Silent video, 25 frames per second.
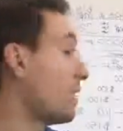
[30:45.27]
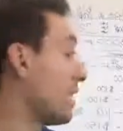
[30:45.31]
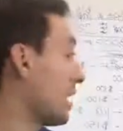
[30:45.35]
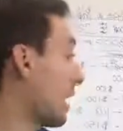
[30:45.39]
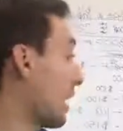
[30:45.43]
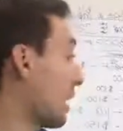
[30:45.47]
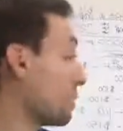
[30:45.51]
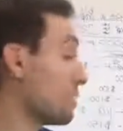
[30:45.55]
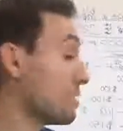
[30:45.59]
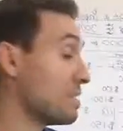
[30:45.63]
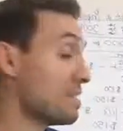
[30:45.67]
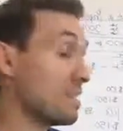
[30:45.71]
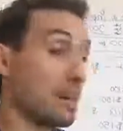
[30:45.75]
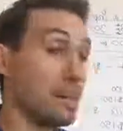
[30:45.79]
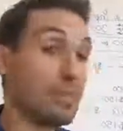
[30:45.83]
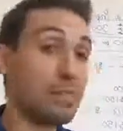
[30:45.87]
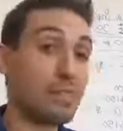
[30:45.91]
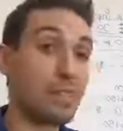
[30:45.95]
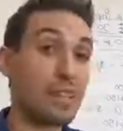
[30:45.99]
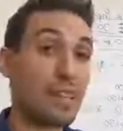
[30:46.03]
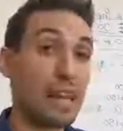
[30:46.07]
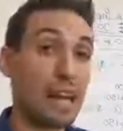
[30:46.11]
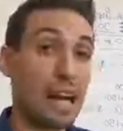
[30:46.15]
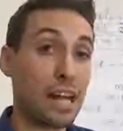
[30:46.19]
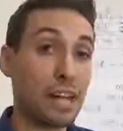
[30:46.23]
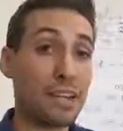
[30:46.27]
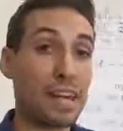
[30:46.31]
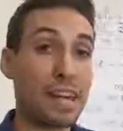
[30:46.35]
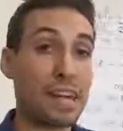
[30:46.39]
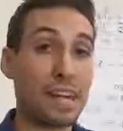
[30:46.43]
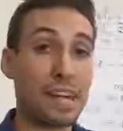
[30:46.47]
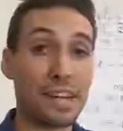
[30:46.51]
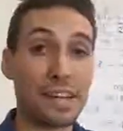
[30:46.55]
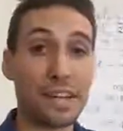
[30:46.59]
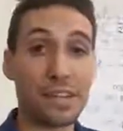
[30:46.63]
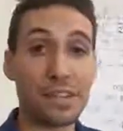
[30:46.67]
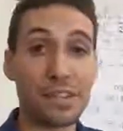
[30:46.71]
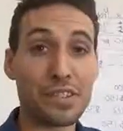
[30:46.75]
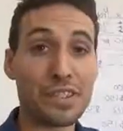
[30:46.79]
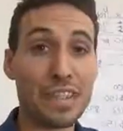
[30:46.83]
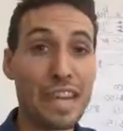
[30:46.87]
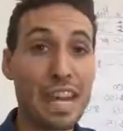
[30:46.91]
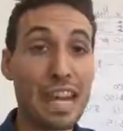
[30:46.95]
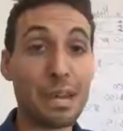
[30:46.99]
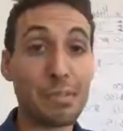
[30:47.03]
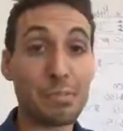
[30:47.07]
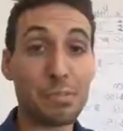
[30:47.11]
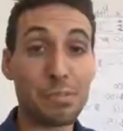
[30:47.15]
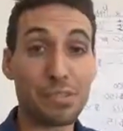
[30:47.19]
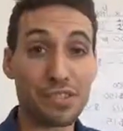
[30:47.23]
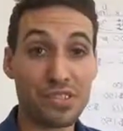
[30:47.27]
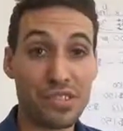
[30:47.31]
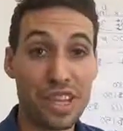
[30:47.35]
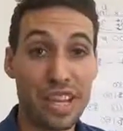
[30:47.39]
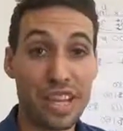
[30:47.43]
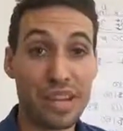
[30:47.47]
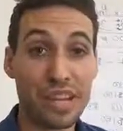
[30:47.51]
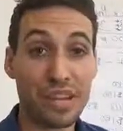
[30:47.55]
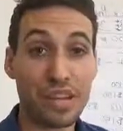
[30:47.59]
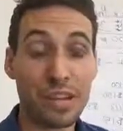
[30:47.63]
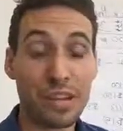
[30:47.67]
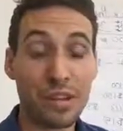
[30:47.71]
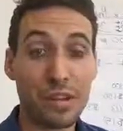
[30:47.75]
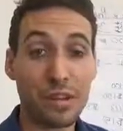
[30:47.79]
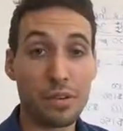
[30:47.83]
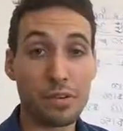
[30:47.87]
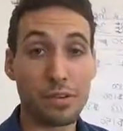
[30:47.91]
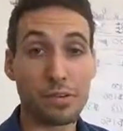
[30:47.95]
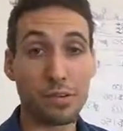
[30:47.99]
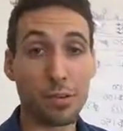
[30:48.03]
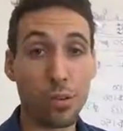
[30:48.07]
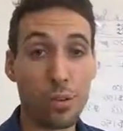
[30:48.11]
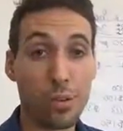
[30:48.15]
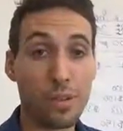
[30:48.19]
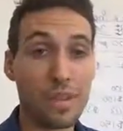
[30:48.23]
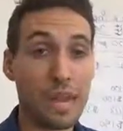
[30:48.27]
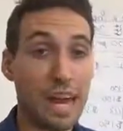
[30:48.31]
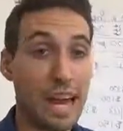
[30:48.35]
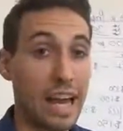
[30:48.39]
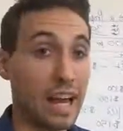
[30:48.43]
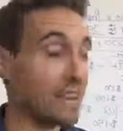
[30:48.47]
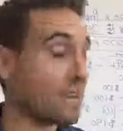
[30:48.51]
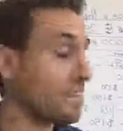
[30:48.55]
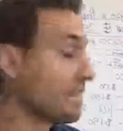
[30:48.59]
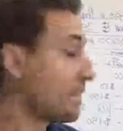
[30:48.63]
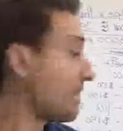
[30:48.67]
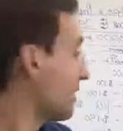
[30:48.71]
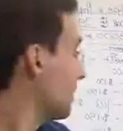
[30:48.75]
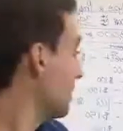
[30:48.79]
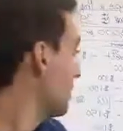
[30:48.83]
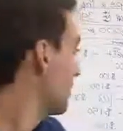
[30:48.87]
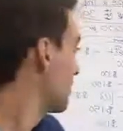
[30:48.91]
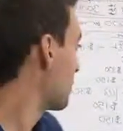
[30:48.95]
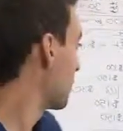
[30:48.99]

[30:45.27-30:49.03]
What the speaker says: I would definitely allocate another 10% for that. So